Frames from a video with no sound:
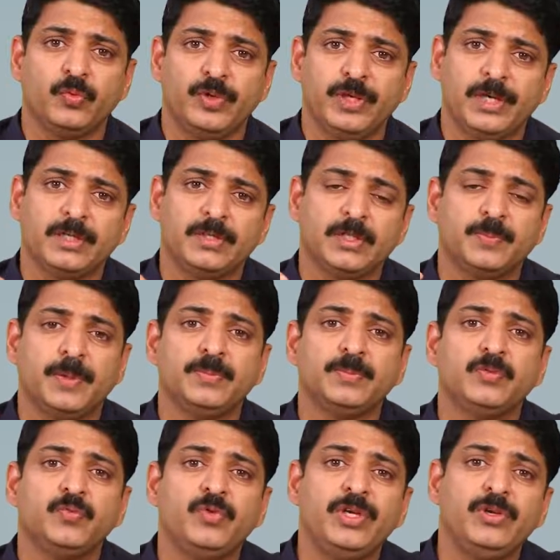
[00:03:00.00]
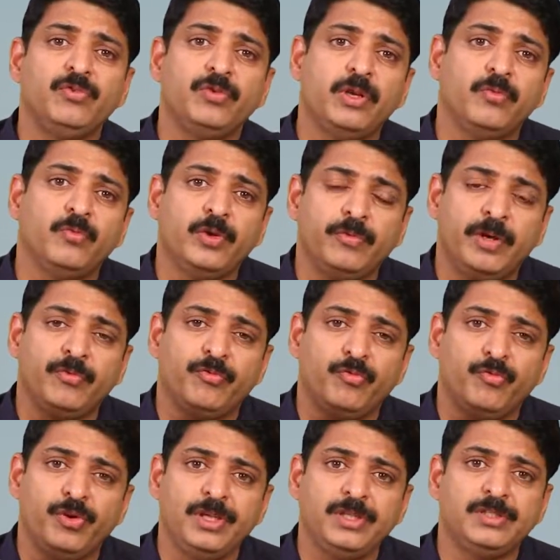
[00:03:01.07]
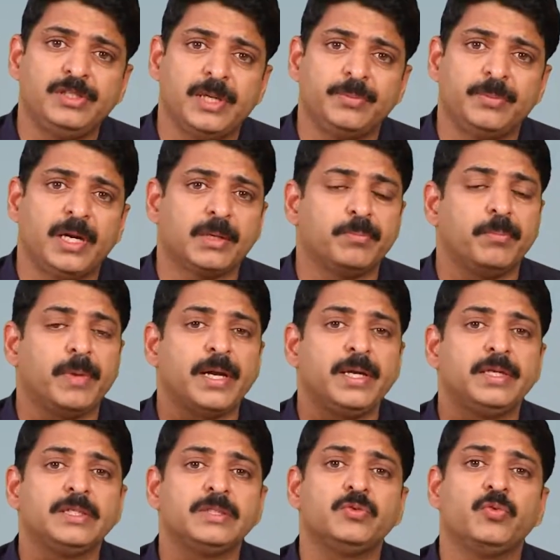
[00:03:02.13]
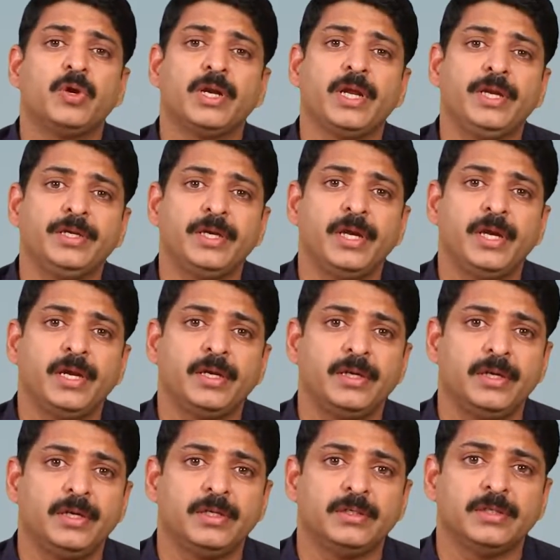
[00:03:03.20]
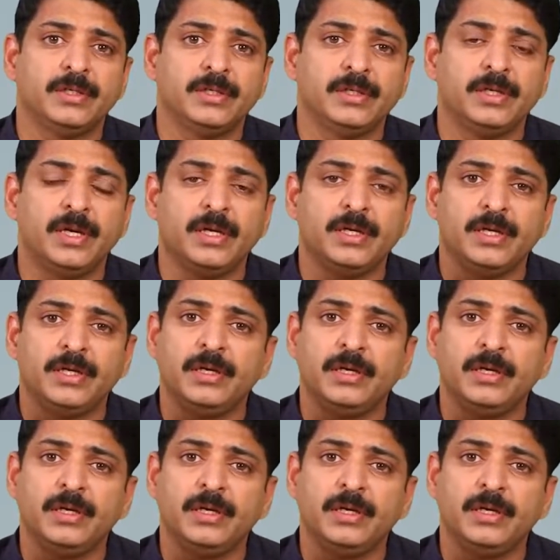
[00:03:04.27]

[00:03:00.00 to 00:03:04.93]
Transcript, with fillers: we get the sperms, we will freeze them at -198°C